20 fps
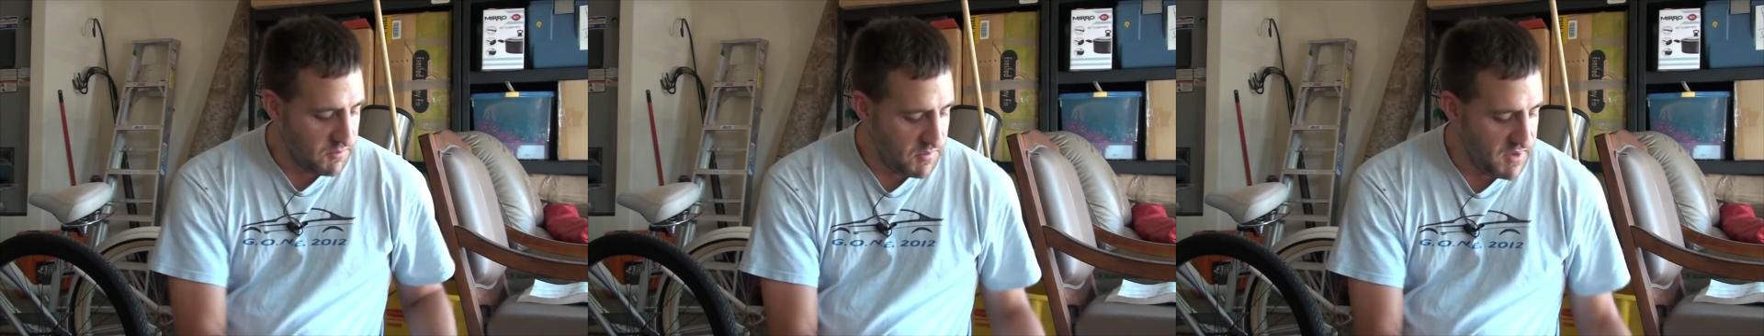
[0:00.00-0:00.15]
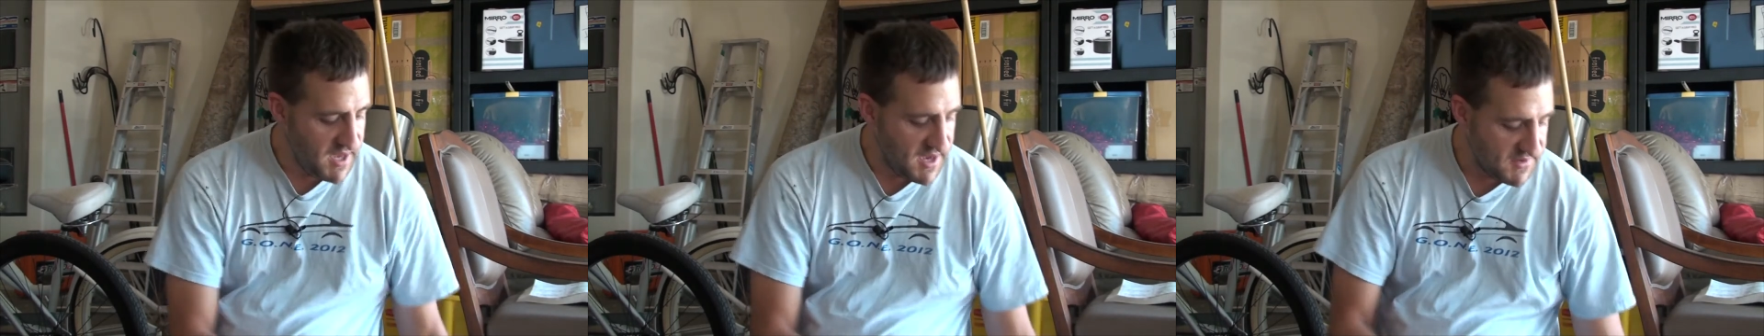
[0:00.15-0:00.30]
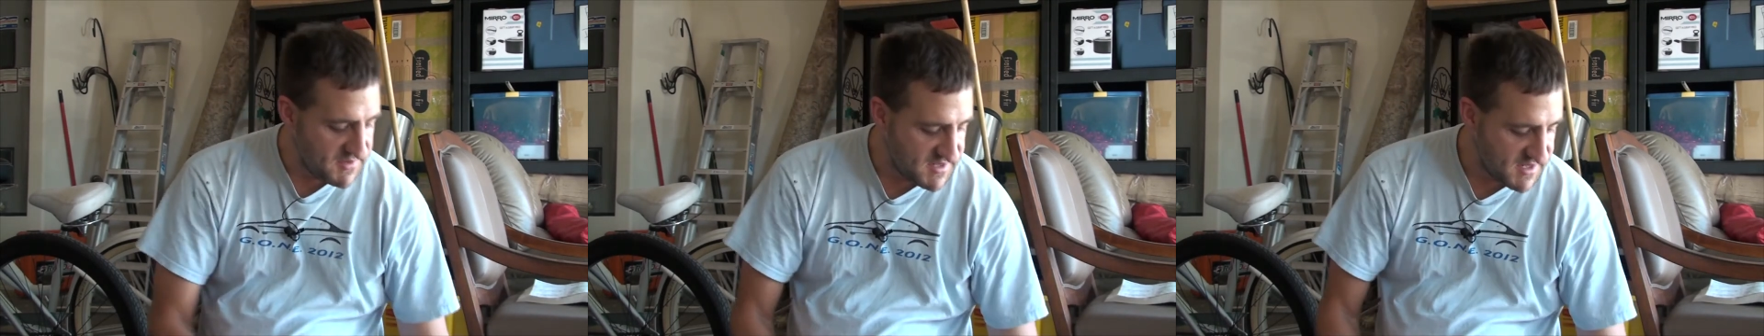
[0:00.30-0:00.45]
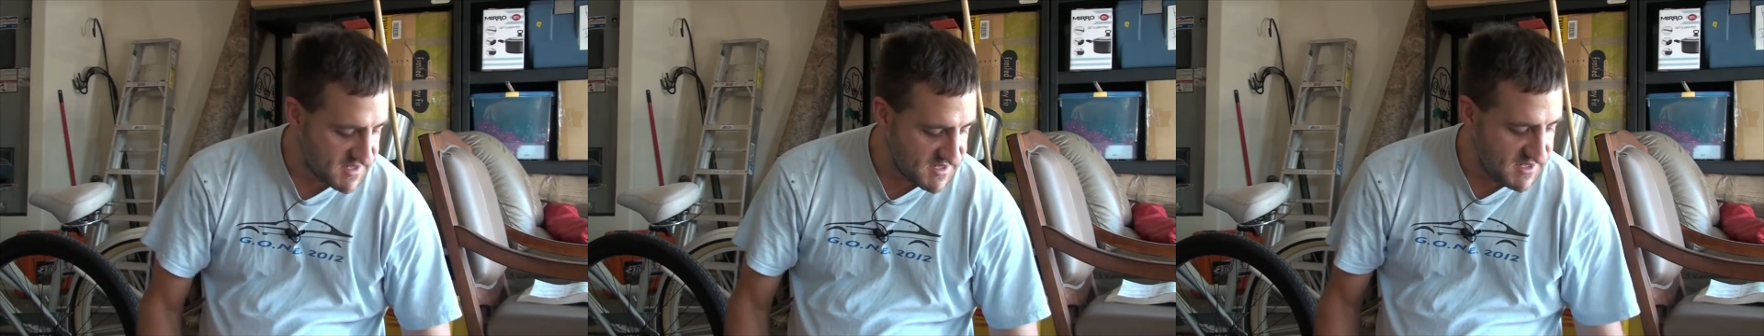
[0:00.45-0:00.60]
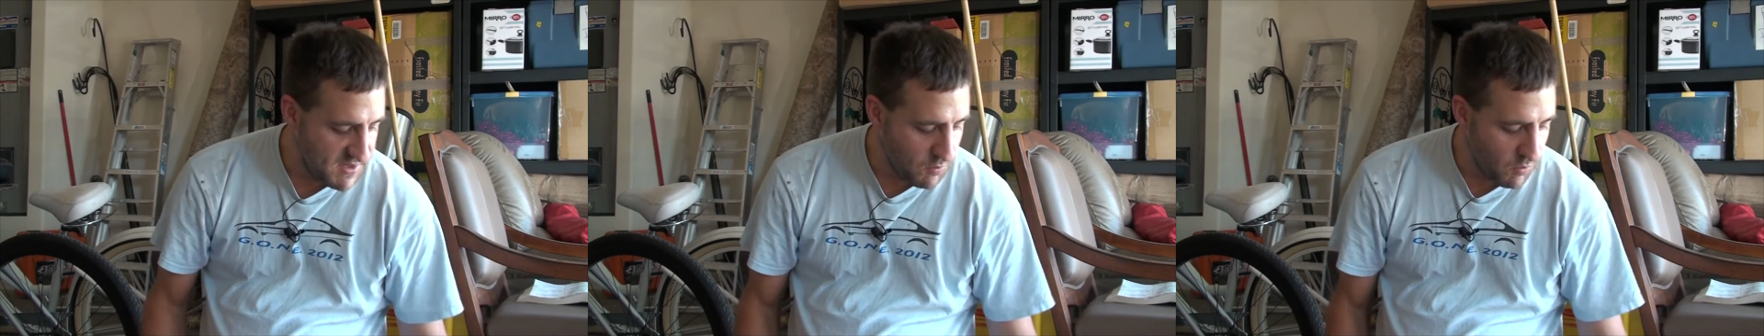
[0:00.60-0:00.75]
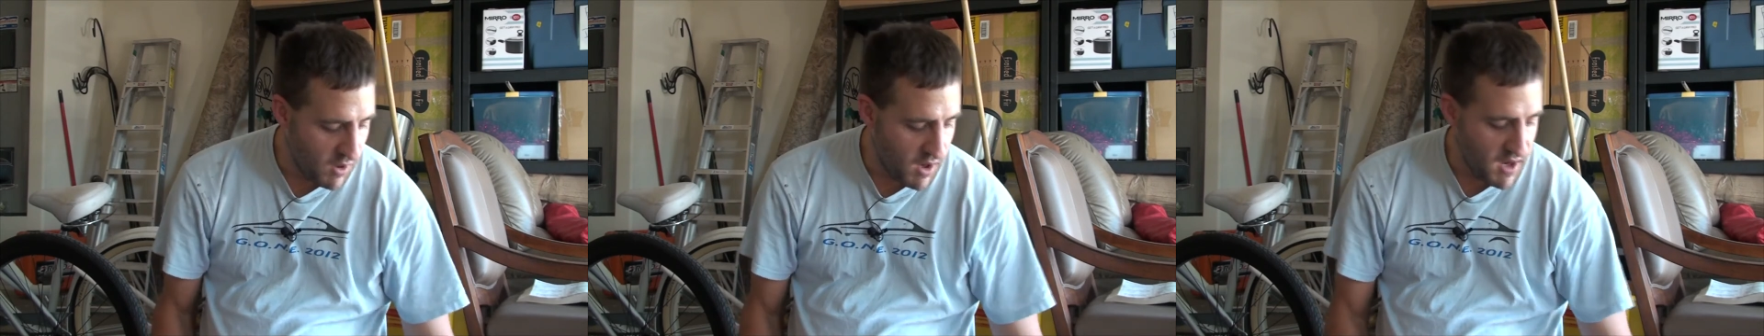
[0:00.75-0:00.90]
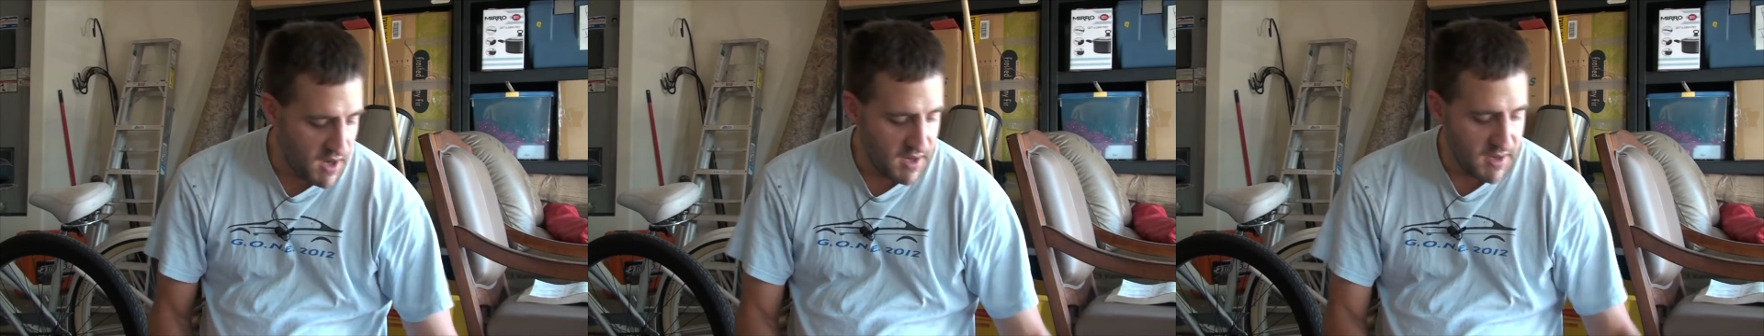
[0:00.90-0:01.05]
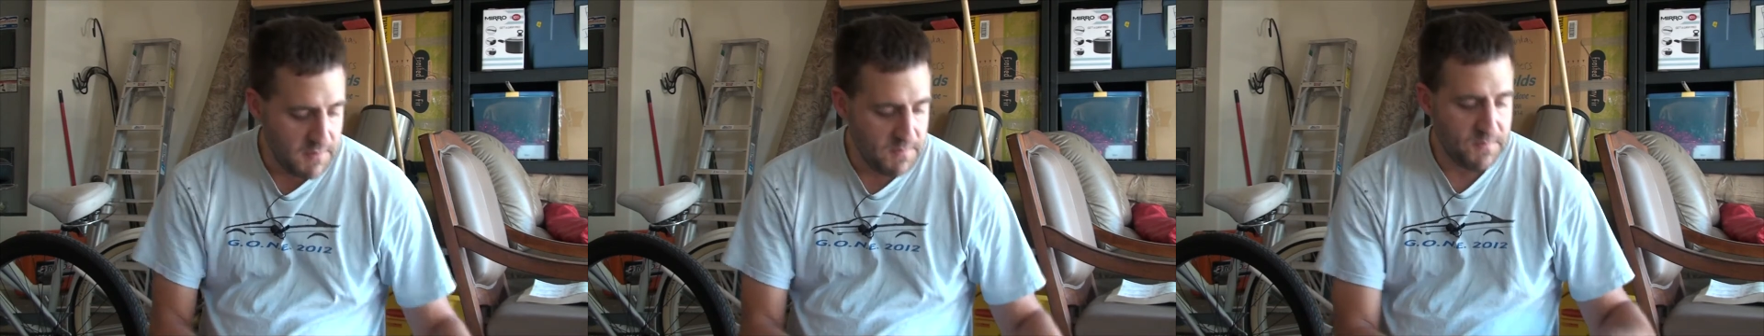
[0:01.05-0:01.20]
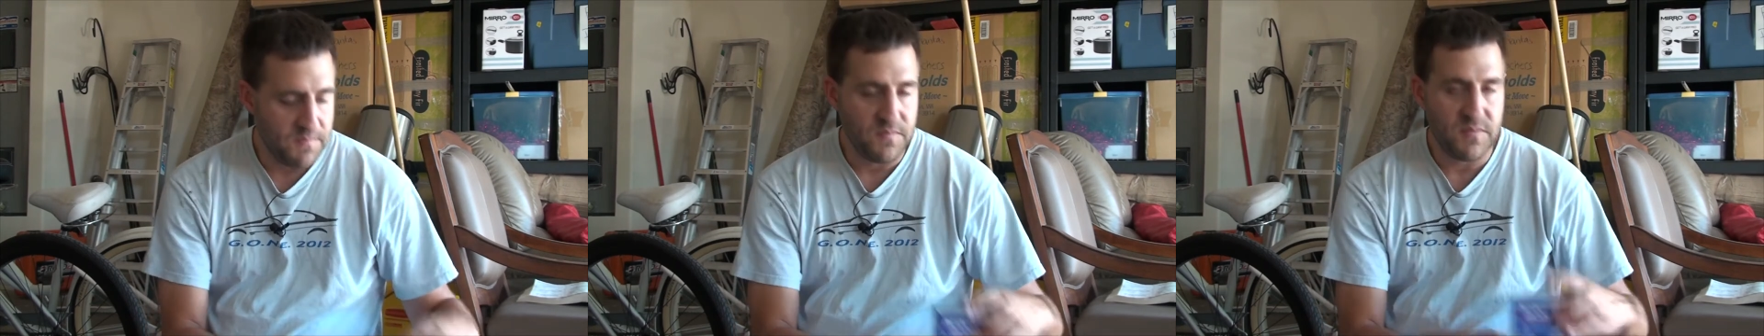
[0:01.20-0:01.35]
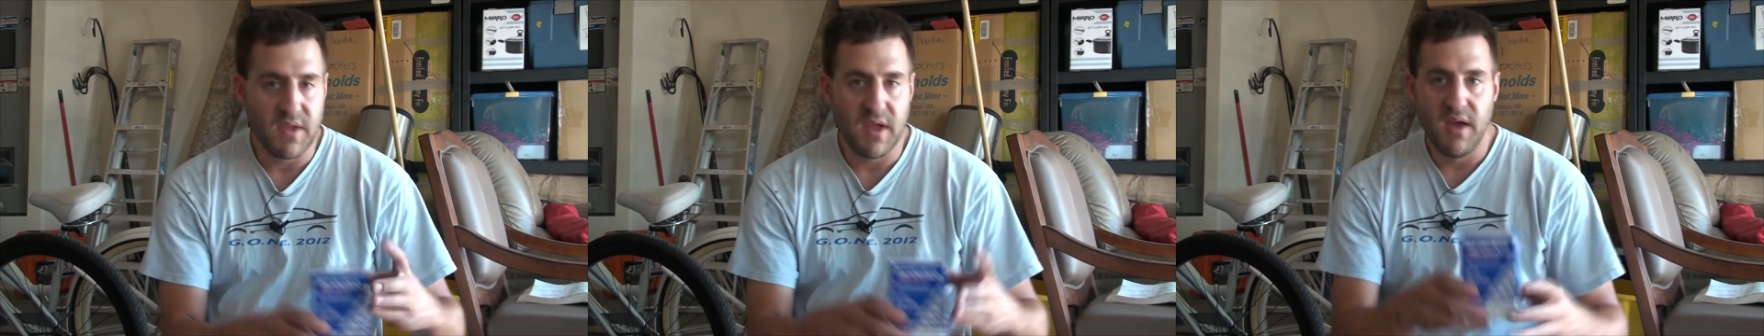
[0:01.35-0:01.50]
The
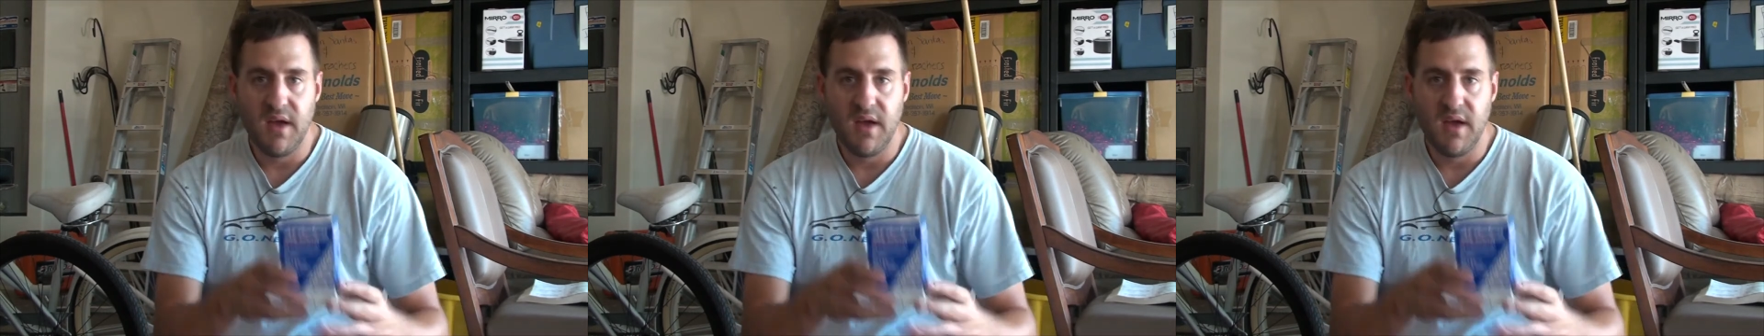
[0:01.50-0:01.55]
PF61